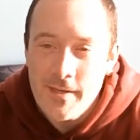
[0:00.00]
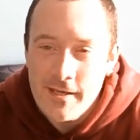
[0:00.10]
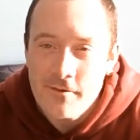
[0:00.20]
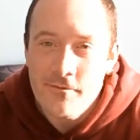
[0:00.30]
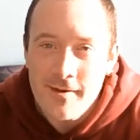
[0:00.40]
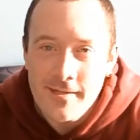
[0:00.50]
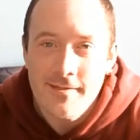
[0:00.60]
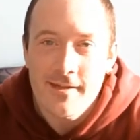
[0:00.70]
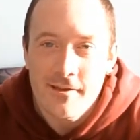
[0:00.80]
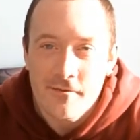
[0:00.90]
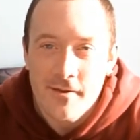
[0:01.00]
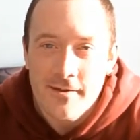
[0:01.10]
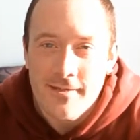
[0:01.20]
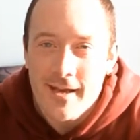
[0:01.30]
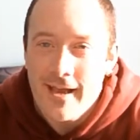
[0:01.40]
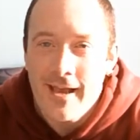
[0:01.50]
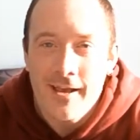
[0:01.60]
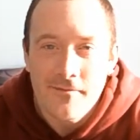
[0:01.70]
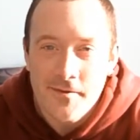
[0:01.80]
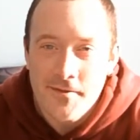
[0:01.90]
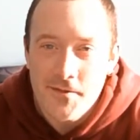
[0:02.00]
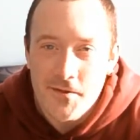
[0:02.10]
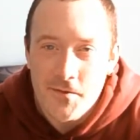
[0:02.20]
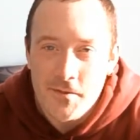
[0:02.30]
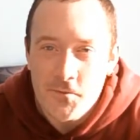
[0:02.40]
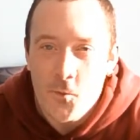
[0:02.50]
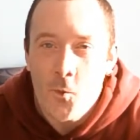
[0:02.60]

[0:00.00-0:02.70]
big wrestling event I ever saw was